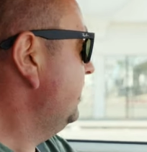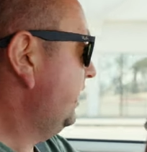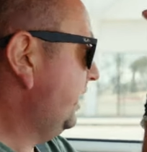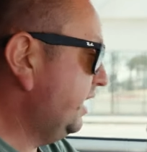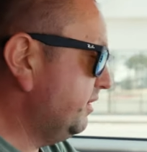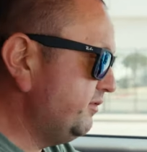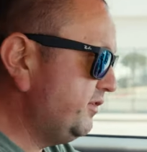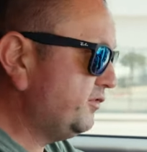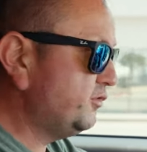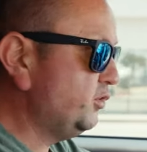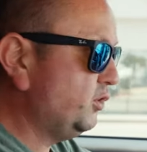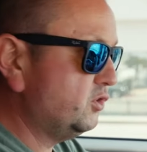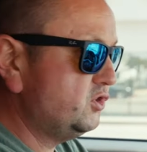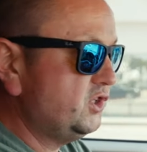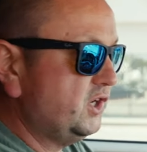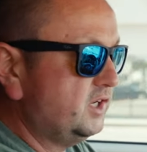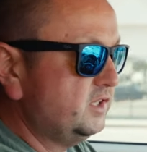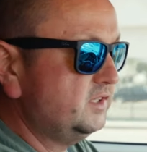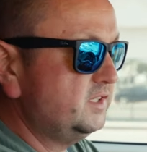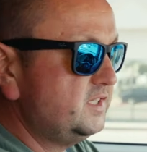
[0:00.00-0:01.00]
and with no
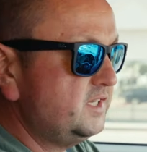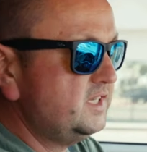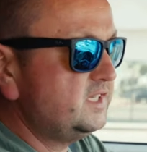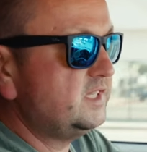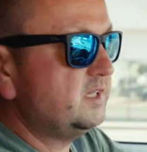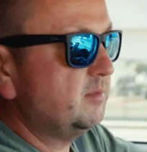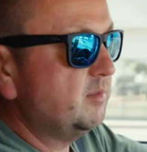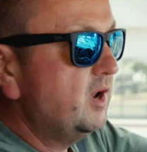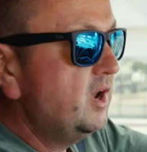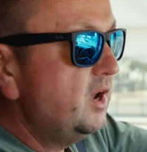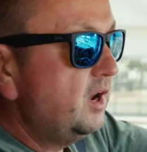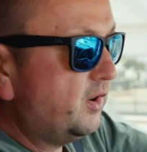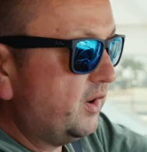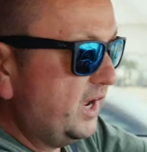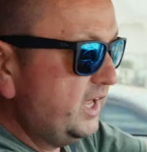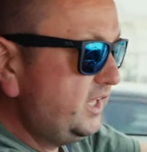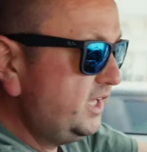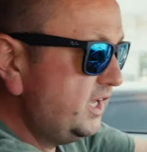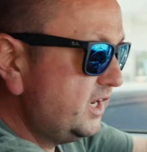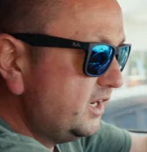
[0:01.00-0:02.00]
charging system.
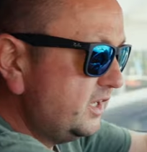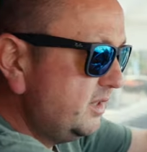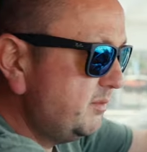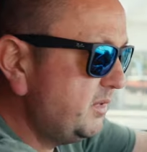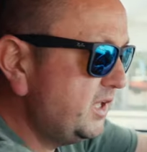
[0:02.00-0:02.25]
Right here in the